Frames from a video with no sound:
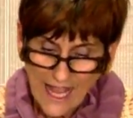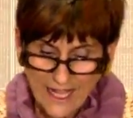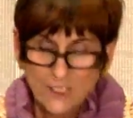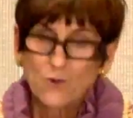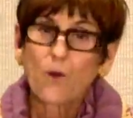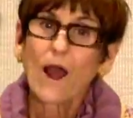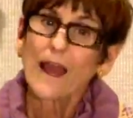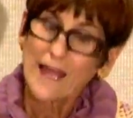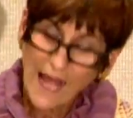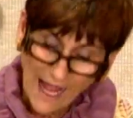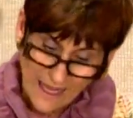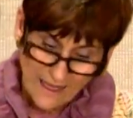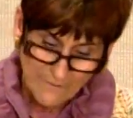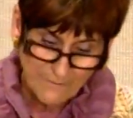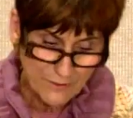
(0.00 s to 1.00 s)
And it's why
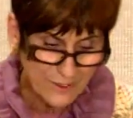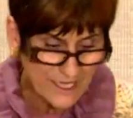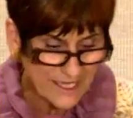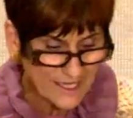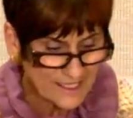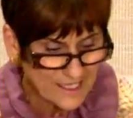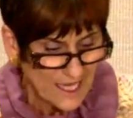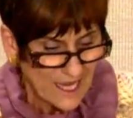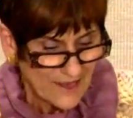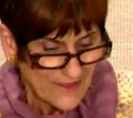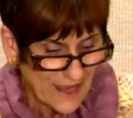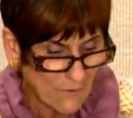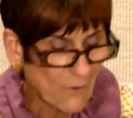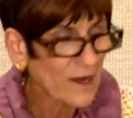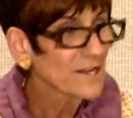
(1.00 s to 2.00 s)
I am pleased
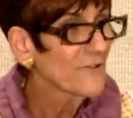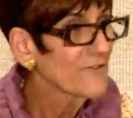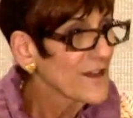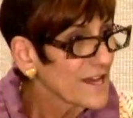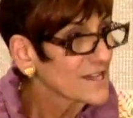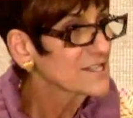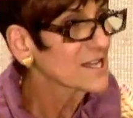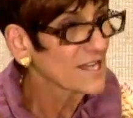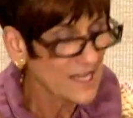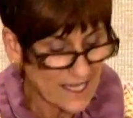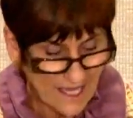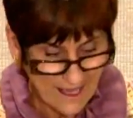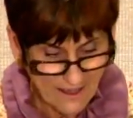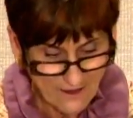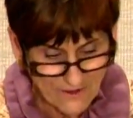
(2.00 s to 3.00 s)
that one of his
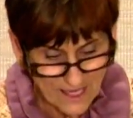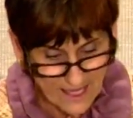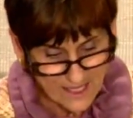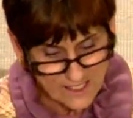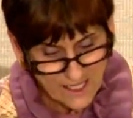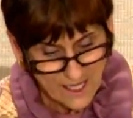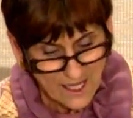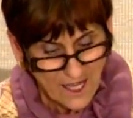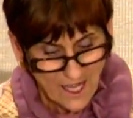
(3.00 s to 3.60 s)
key health aides,